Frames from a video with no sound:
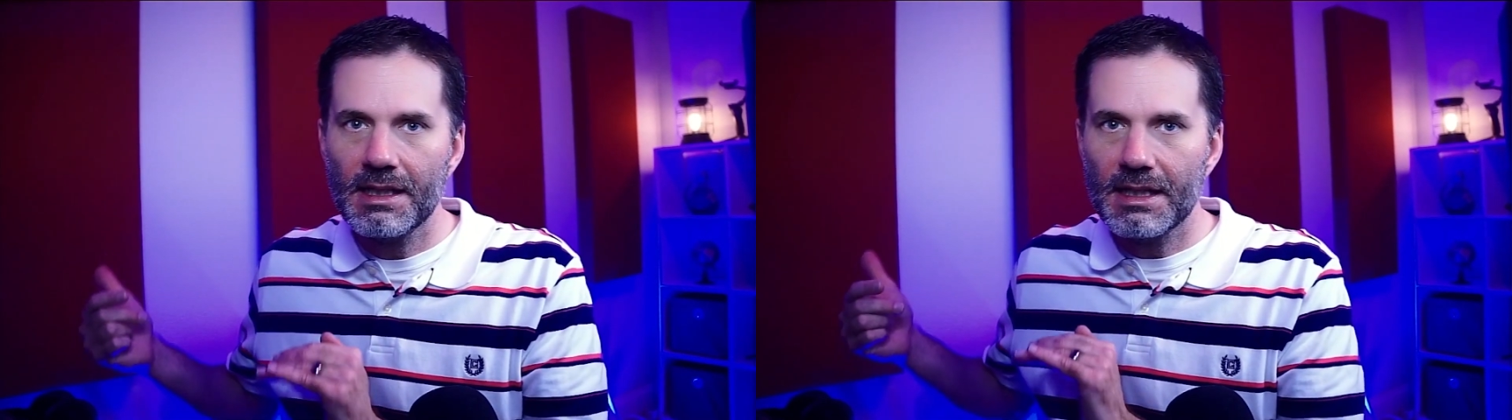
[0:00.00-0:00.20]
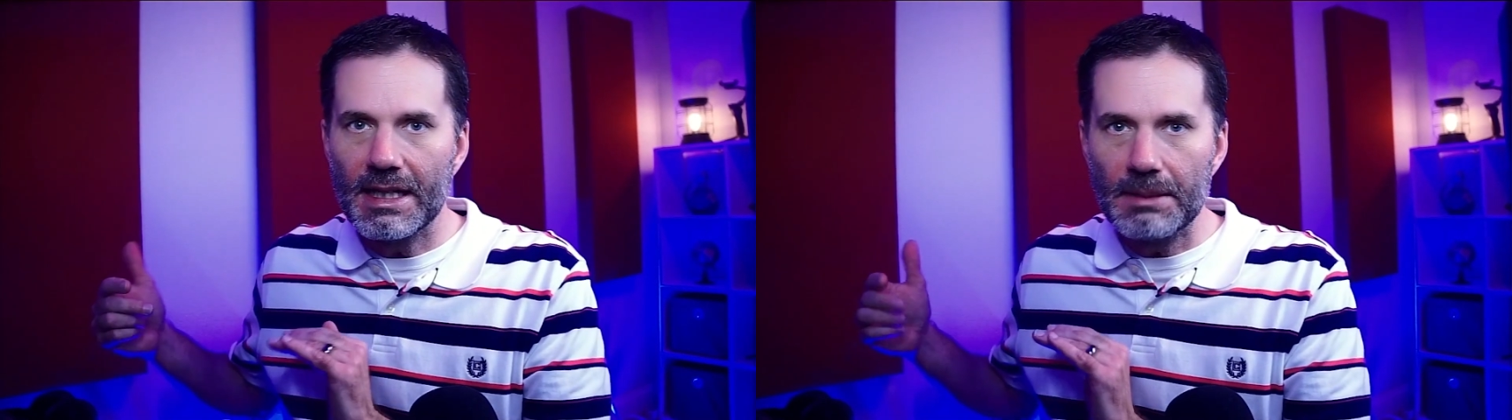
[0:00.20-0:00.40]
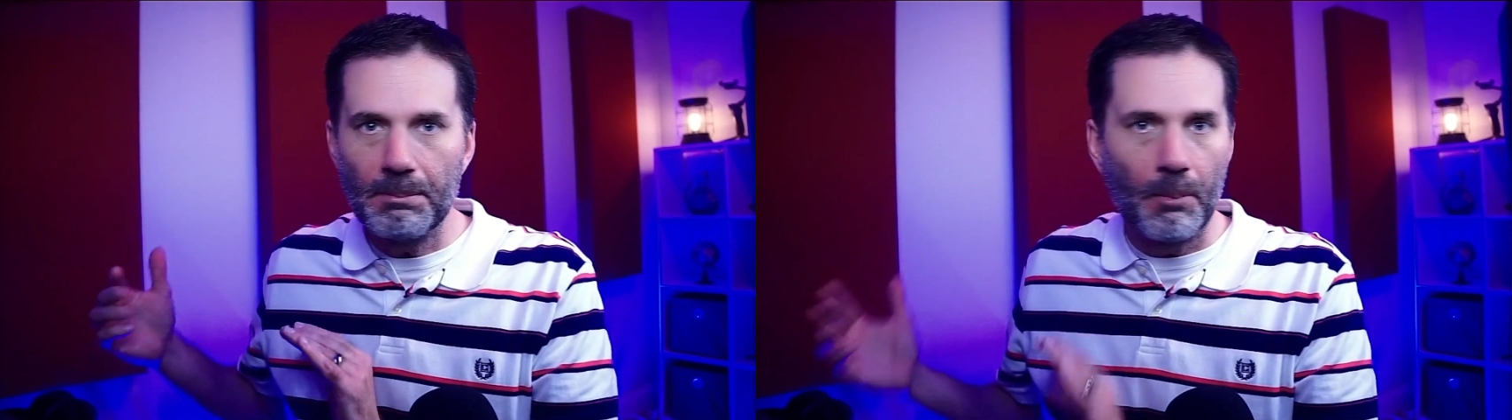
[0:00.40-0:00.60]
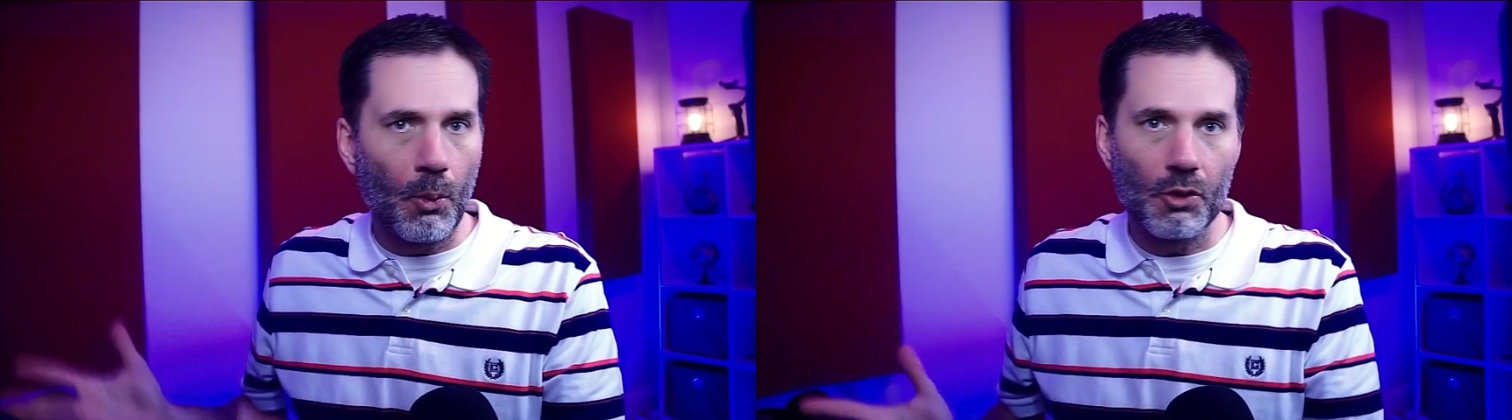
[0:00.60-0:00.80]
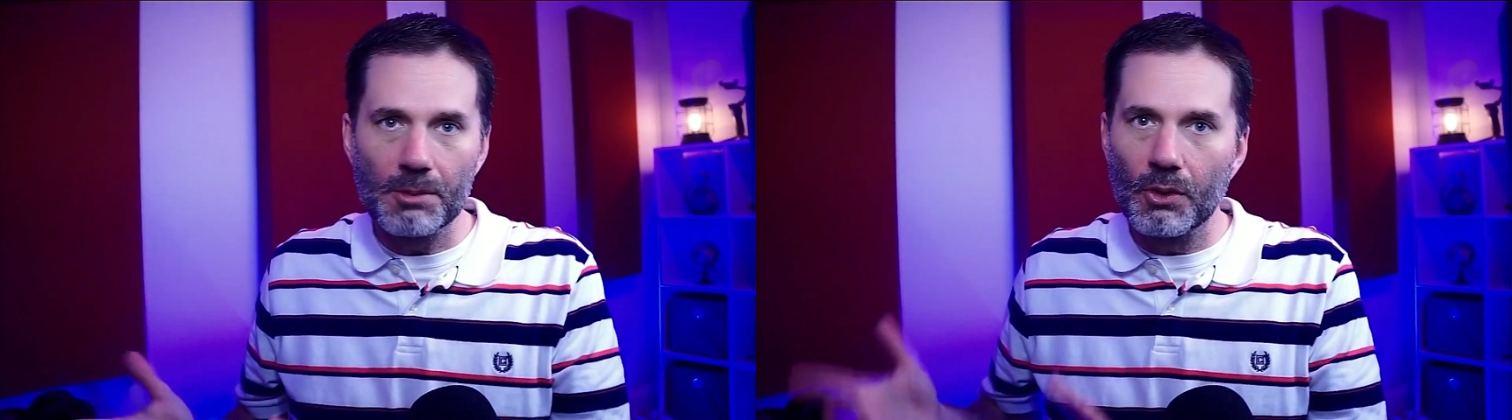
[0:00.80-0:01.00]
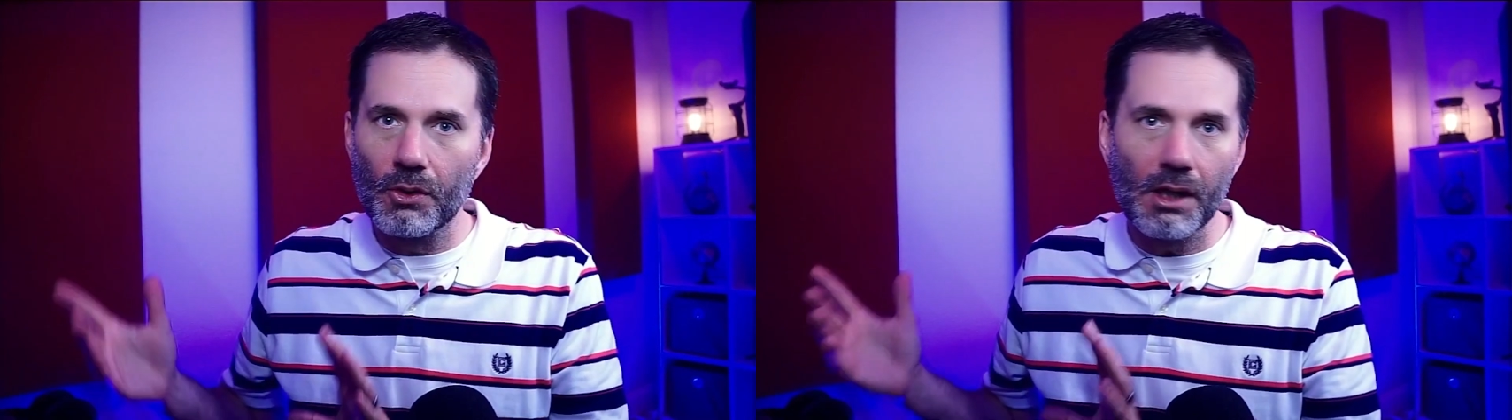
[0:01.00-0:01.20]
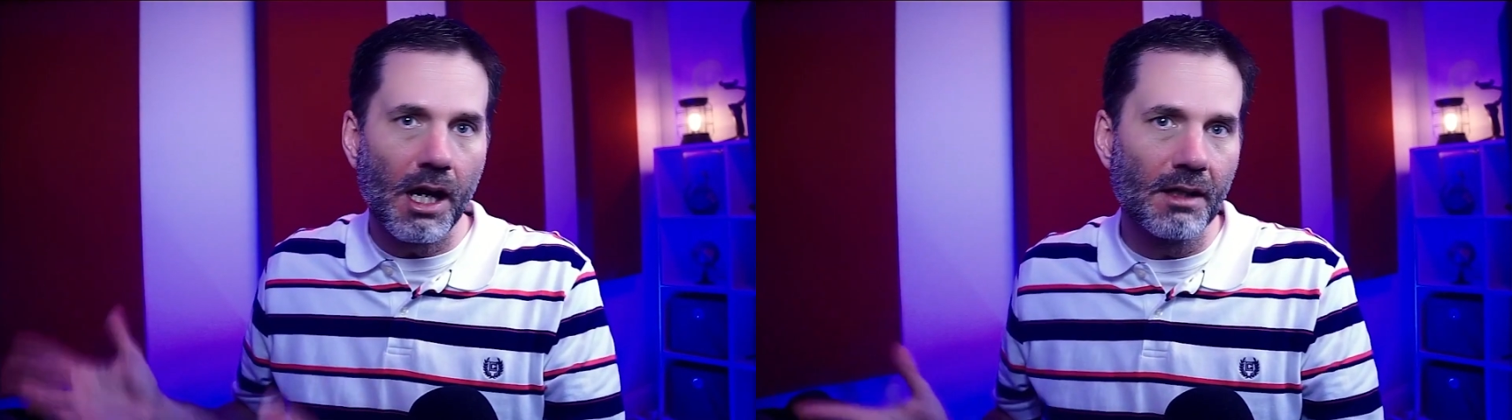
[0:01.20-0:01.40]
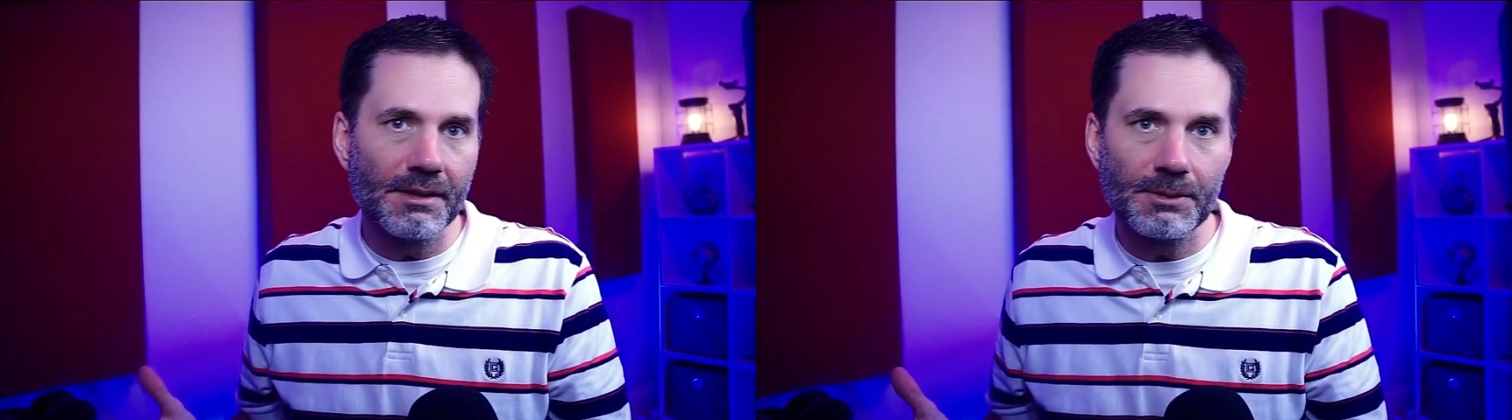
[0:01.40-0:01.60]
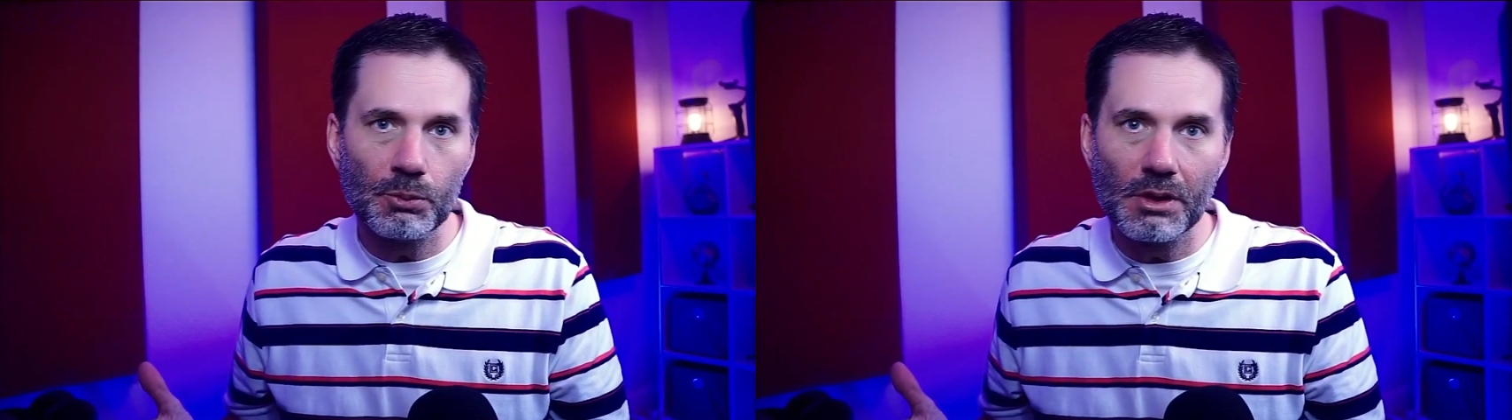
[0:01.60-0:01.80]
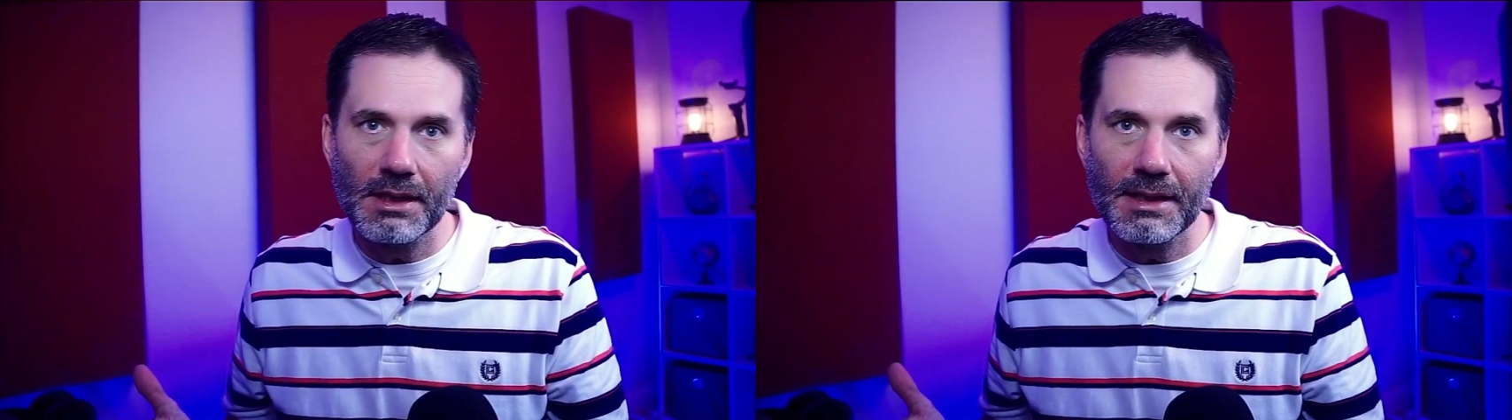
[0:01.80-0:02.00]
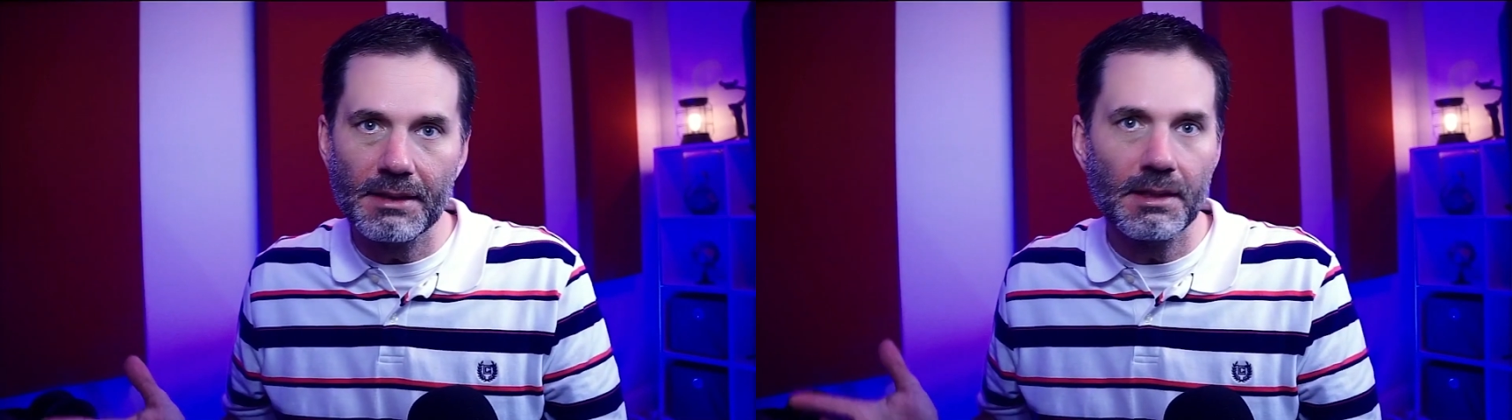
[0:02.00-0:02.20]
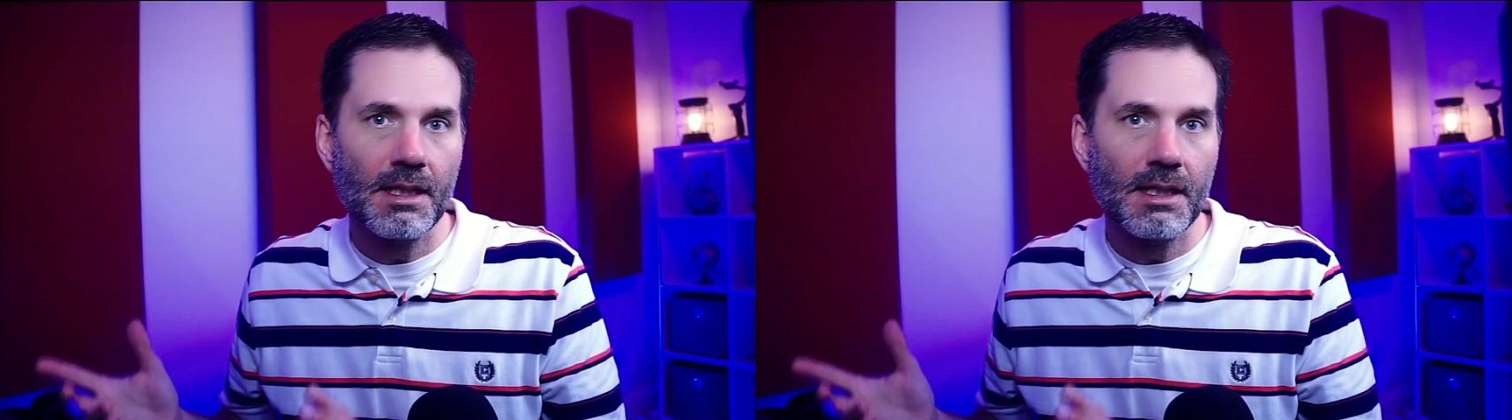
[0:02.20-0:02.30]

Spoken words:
a portable all-in-one